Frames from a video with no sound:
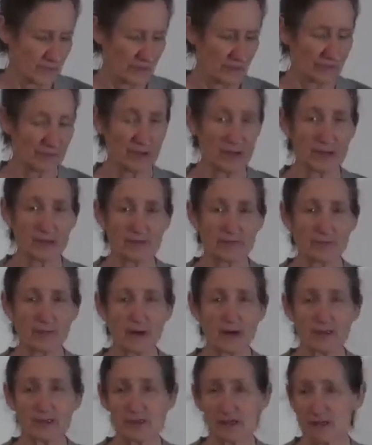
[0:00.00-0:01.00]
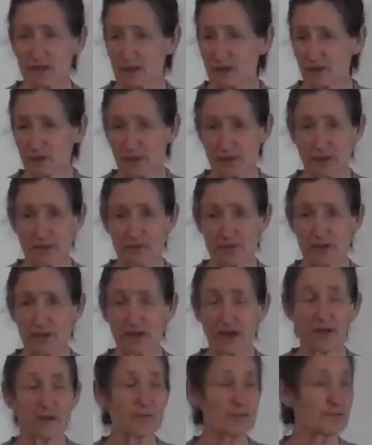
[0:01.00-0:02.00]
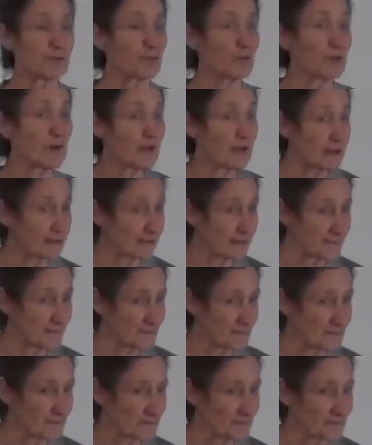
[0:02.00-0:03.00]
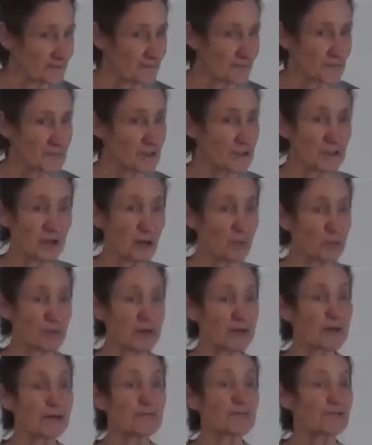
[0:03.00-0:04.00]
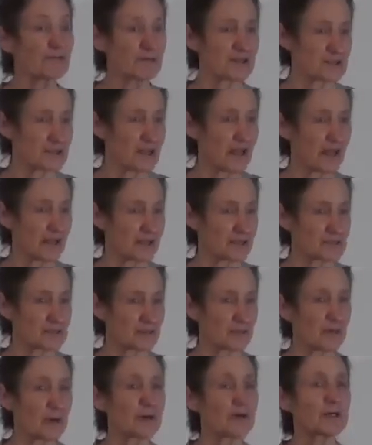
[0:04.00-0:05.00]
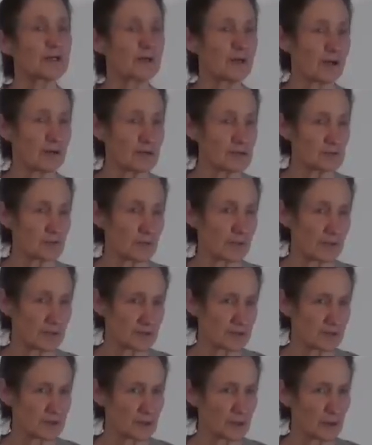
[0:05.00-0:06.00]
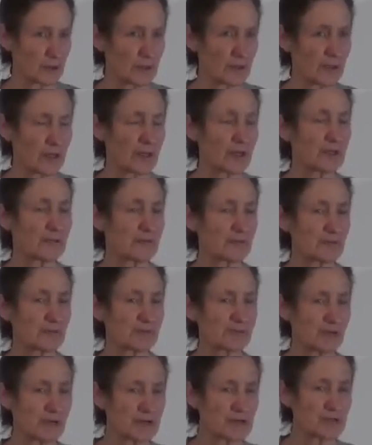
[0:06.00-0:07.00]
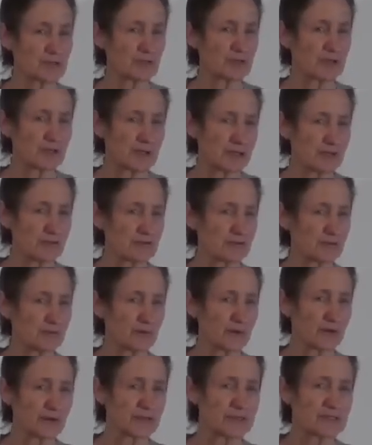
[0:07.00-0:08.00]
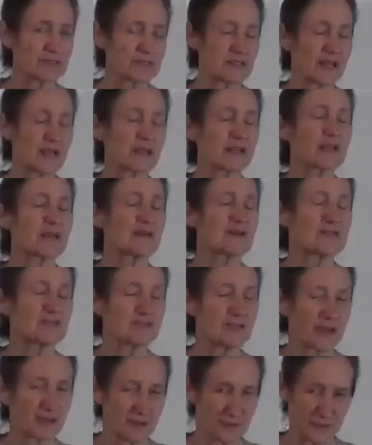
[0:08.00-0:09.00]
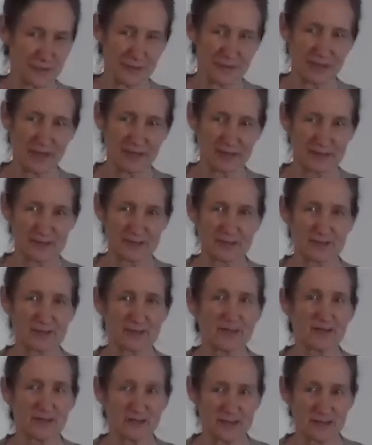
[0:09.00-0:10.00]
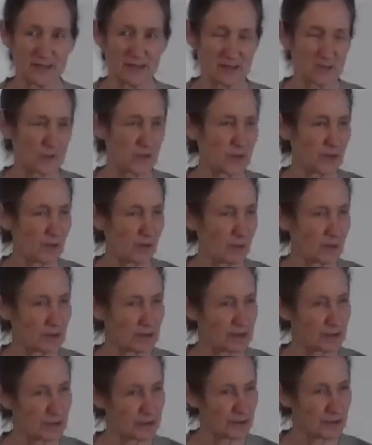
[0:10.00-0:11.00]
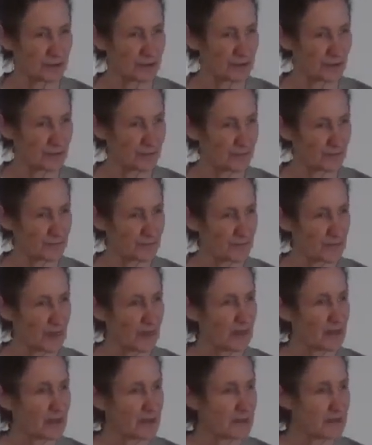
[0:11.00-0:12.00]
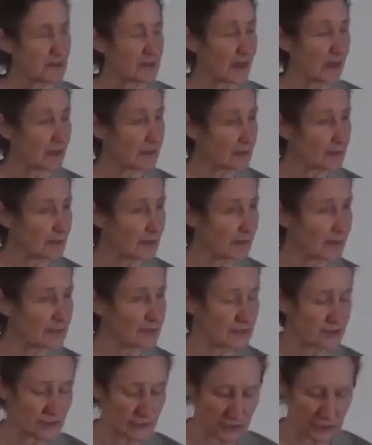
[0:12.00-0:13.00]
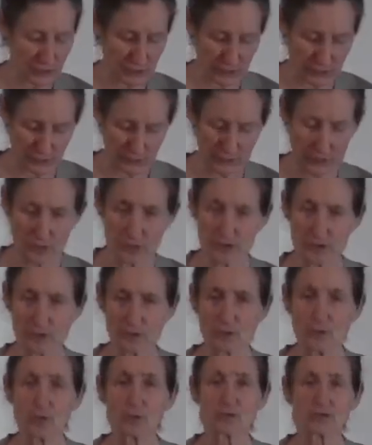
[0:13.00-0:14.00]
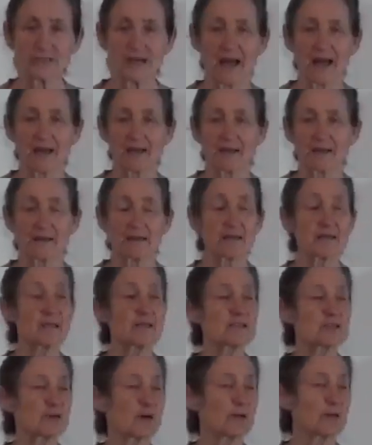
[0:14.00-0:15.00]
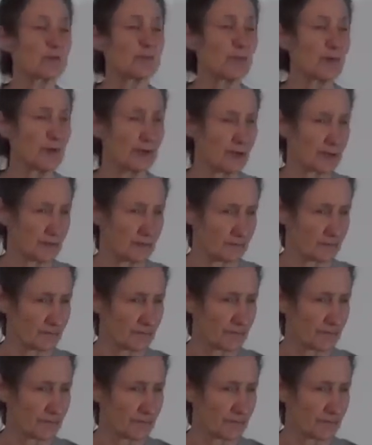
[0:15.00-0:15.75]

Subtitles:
A friend of mine, she had to do it every day for a week. You know, whatever it takes, the body knows what it's doing, and if it brings relief, the body's saying, thank you, that's what I want you to do. The other place that you can use a cooked onion is on a boil.